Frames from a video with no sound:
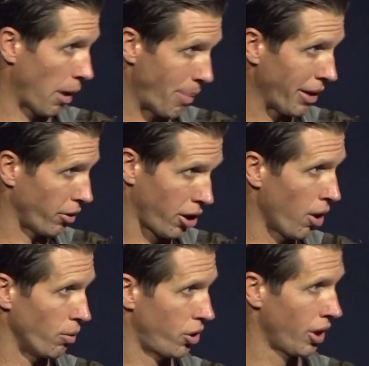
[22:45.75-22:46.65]
about your
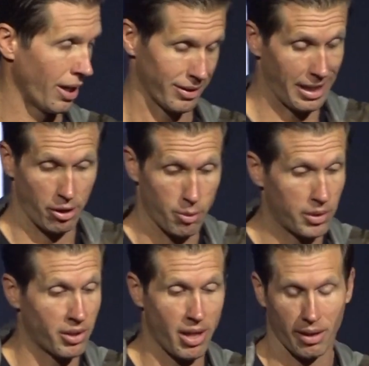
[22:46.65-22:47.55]
coach. They don't know
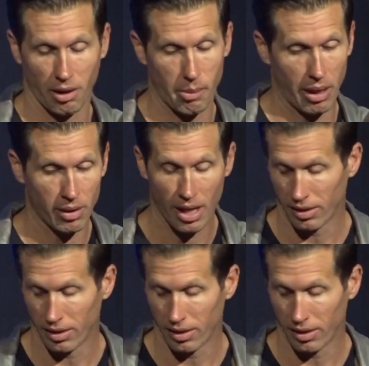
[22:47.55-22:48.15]
what they're talking about.